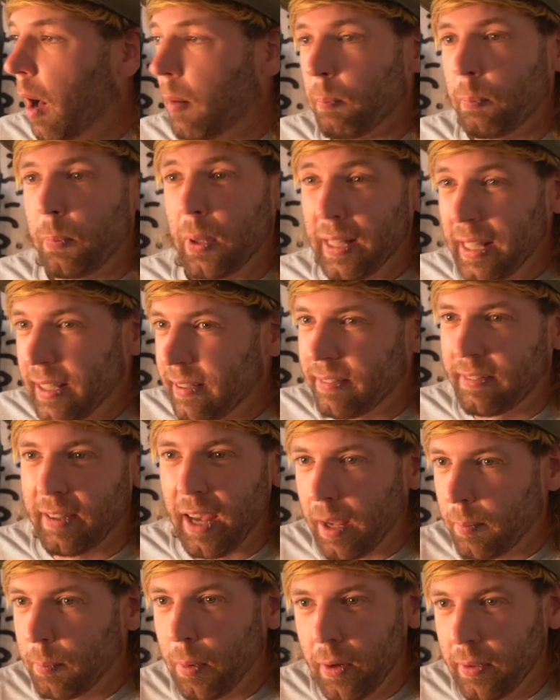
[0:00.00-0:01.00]
police
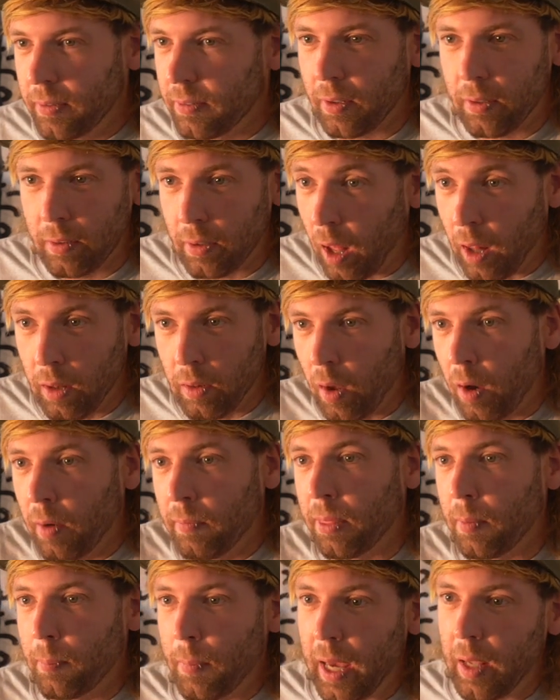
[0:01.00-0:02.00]
checkpoints on a lot of
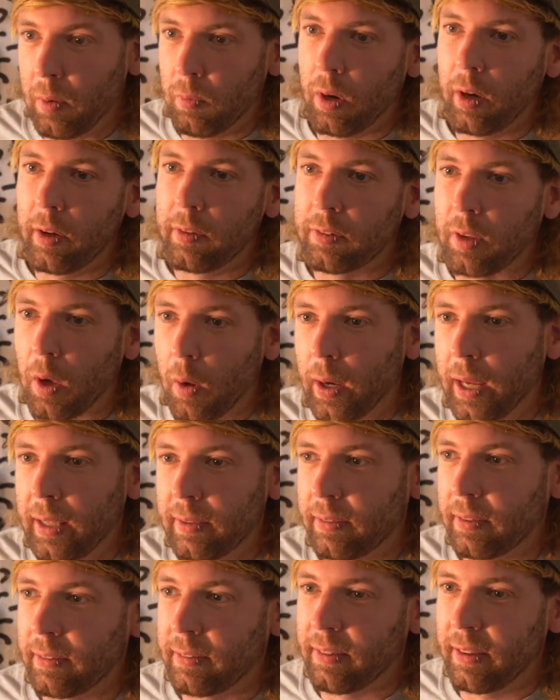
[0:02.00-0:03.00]
the main roads going
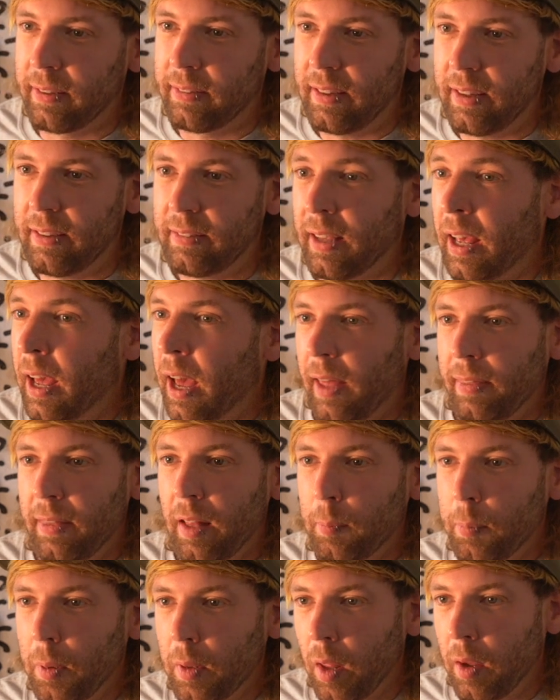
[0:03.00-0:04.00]
into cities, and they'll
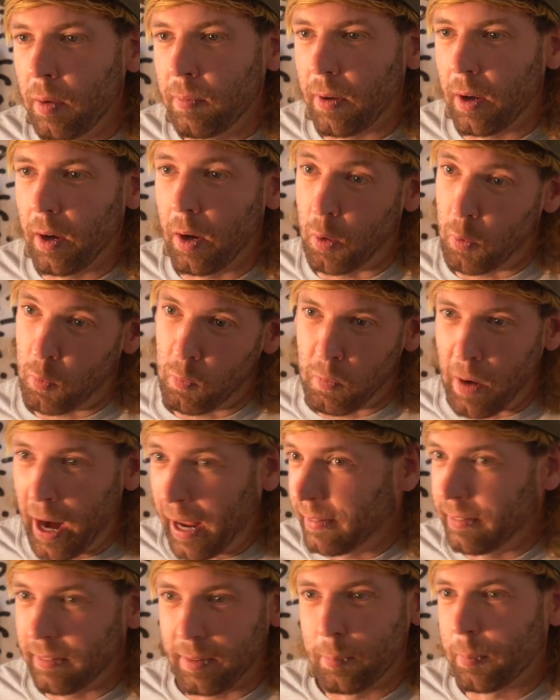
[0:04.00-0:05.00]
pull over
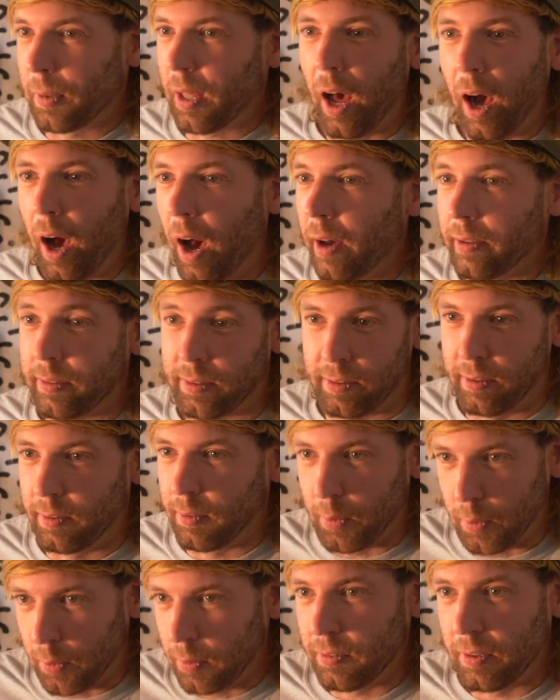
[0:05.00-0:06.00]
random cars to
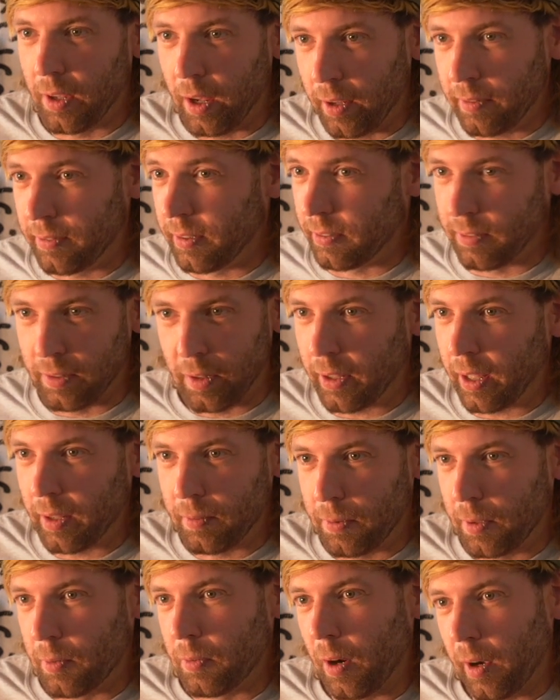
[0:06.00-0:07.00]
do searches looking
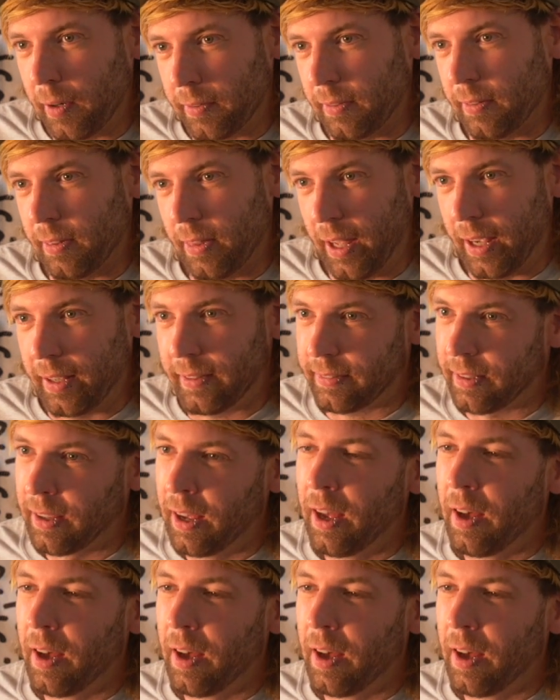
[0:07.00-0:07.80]
for drugs and things.